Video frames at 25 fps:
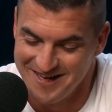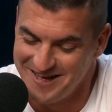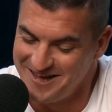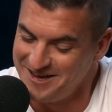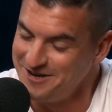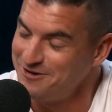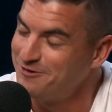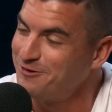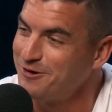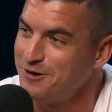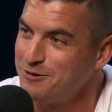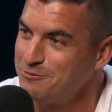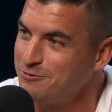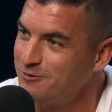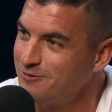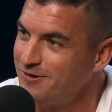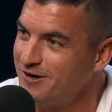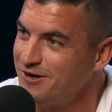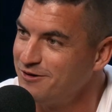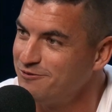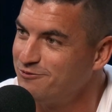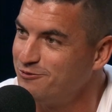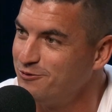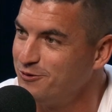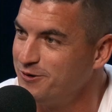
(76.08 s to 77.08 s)
Incredible
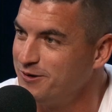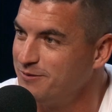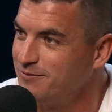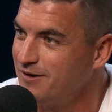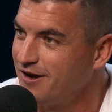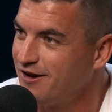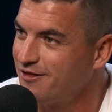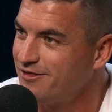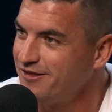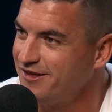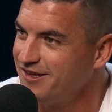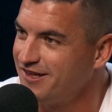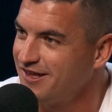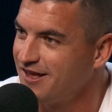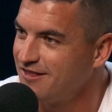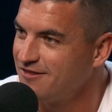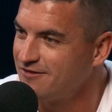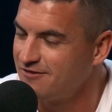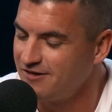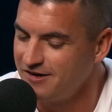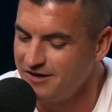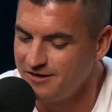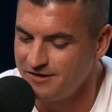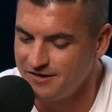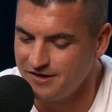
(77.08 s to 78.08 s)
round of footy, but I think
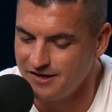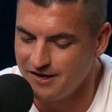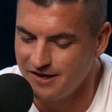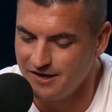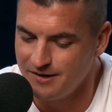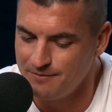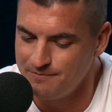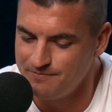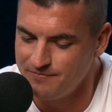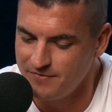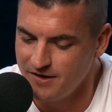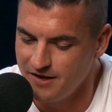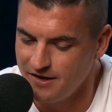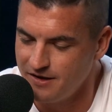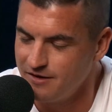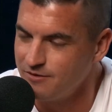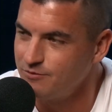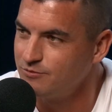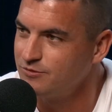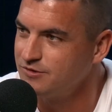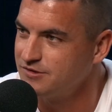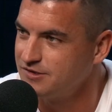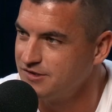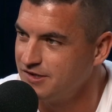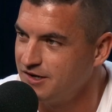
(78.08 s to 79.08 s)
gather round,
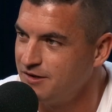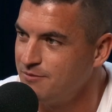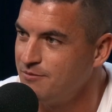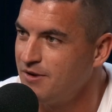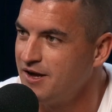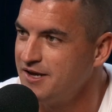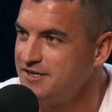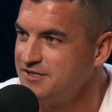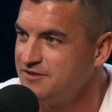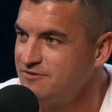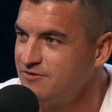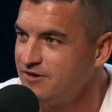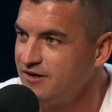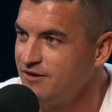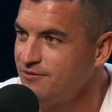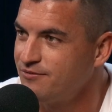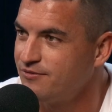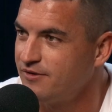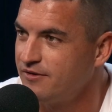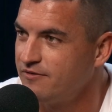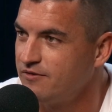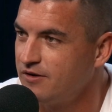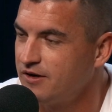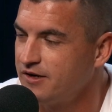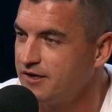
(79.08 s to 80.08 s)
it was an amazing round
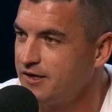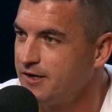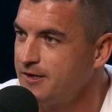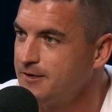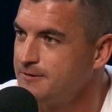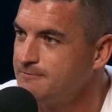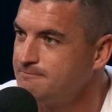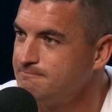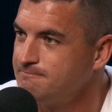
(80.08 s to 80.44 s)
for everyone again.